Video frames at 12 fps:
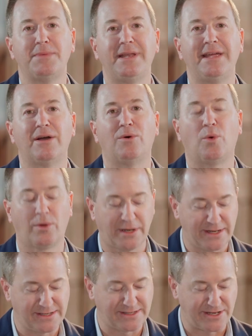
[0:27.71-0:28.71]
media
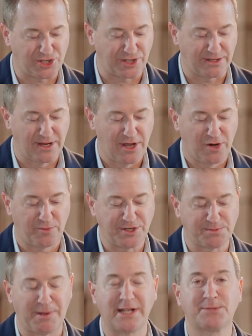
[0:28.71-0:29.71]
organization
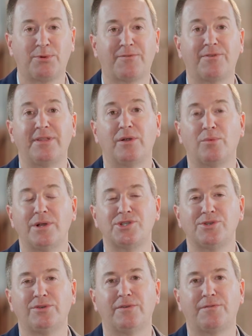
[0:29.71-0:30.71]
responsible for the original